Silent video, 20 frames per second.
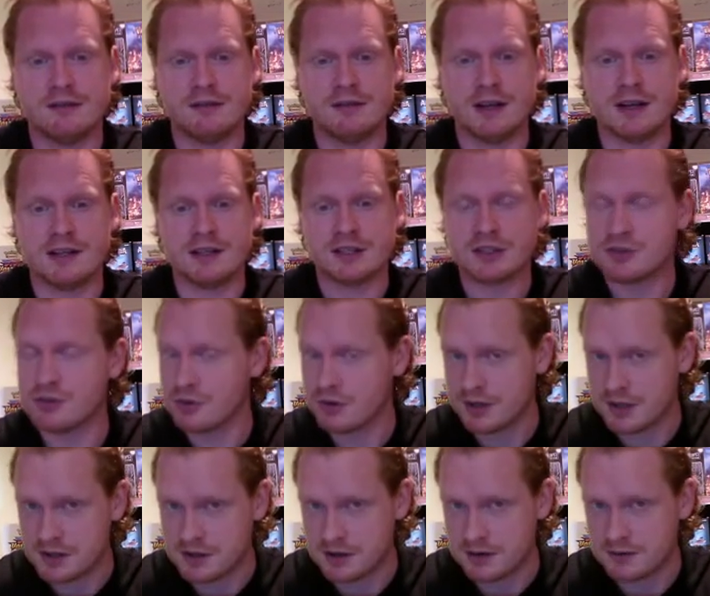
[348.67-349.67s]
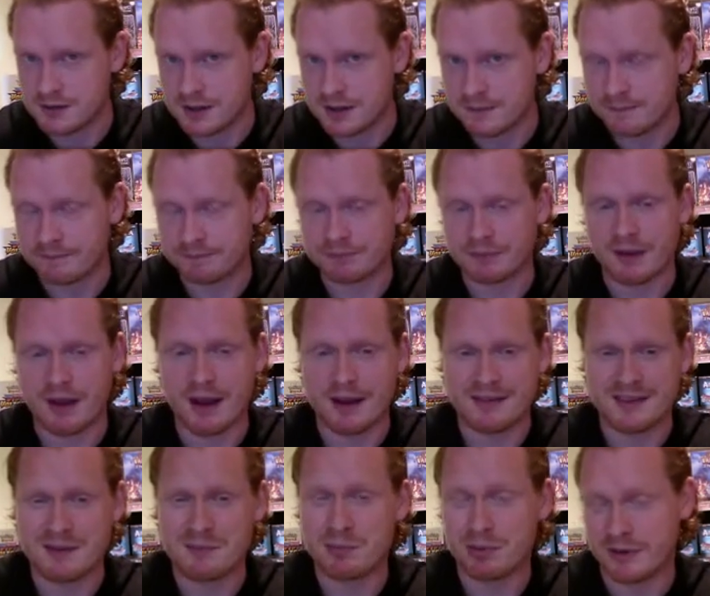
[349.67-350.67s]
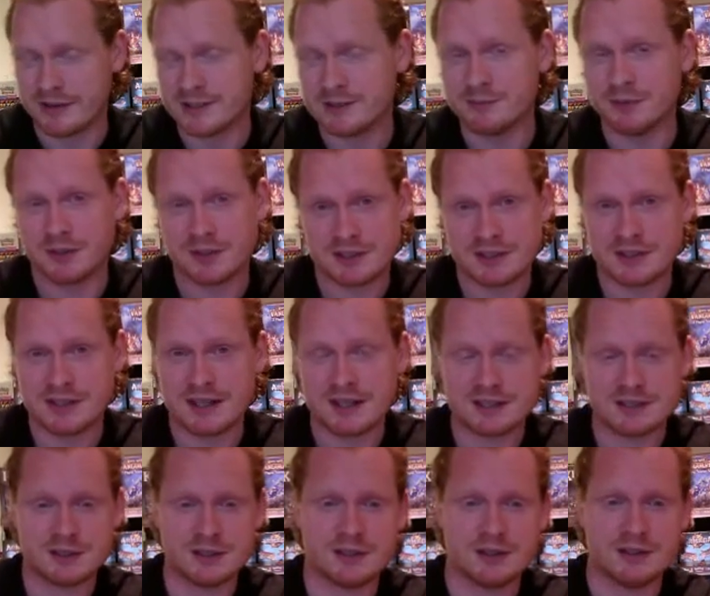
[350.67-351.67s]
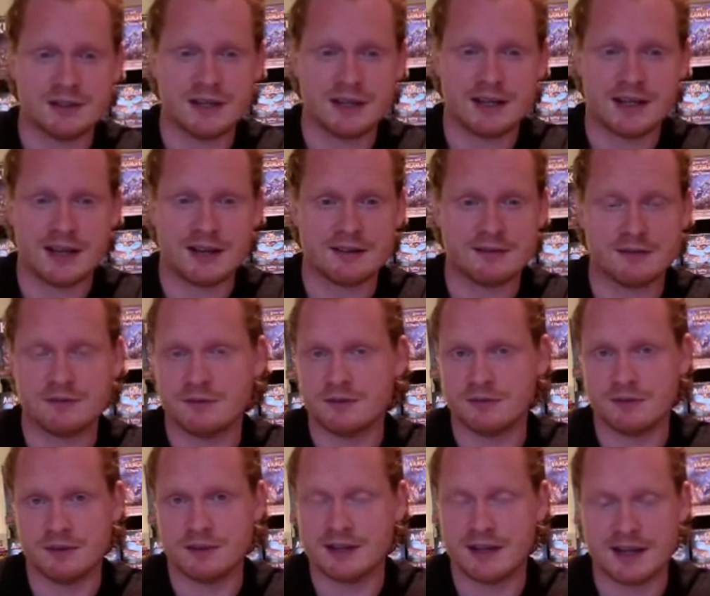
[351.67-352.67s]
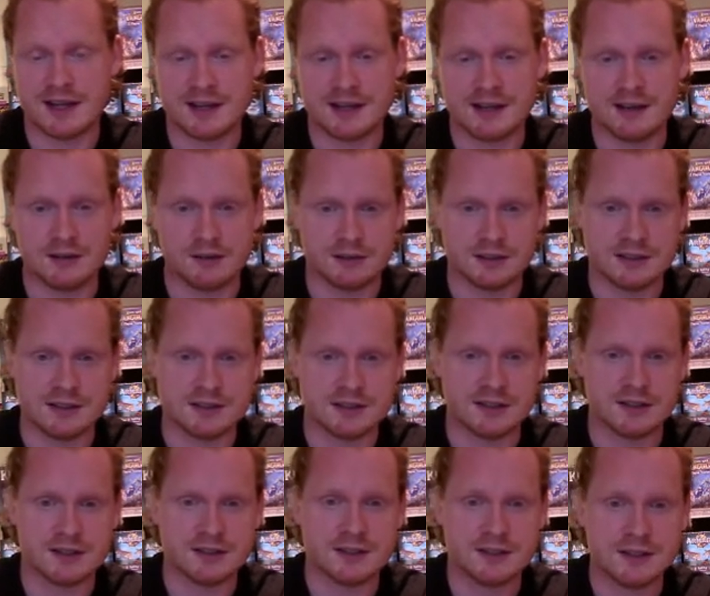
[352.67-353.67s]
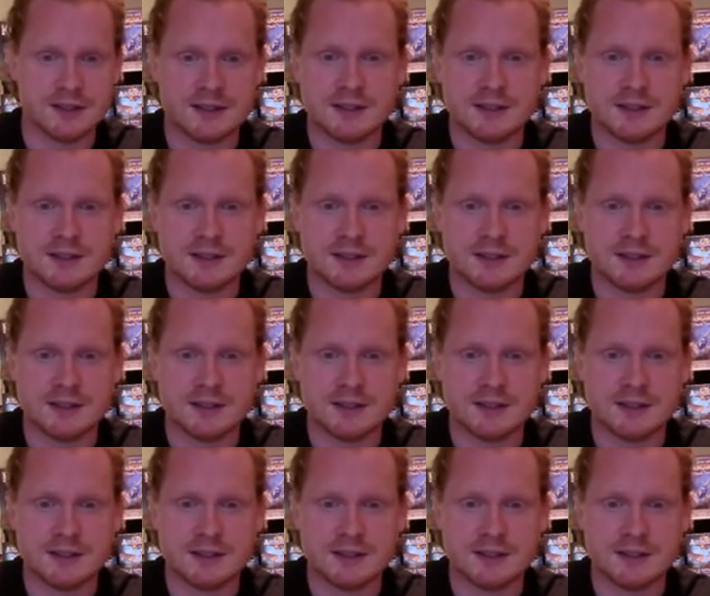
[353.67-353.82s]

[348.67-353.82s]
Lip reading: they destroy a unit, and then pretty much the next turn they get killed in turn.